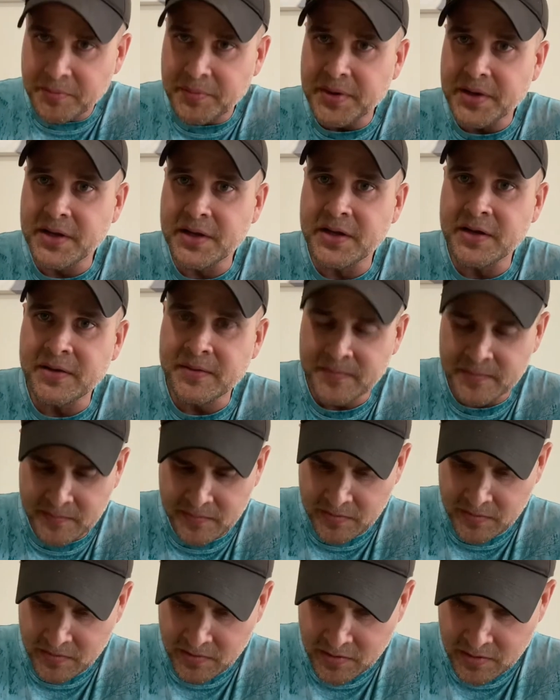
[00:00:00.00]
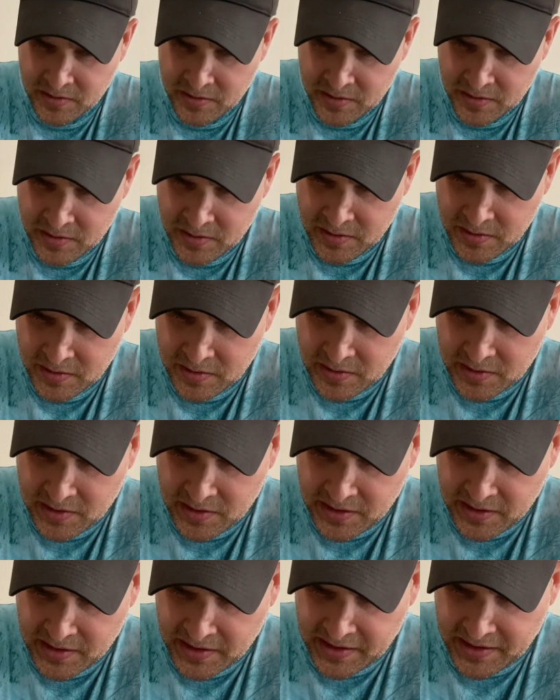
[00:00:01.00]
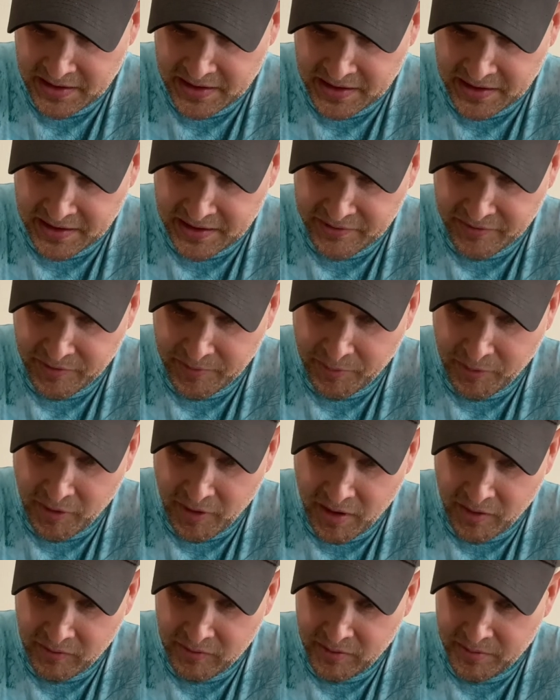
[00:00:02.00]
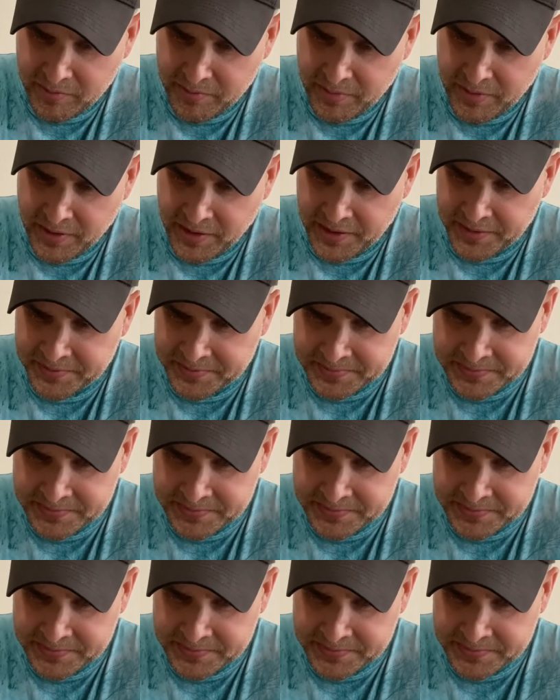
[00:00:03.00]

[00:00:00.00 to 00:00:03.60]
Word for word: be any kind of a problem, but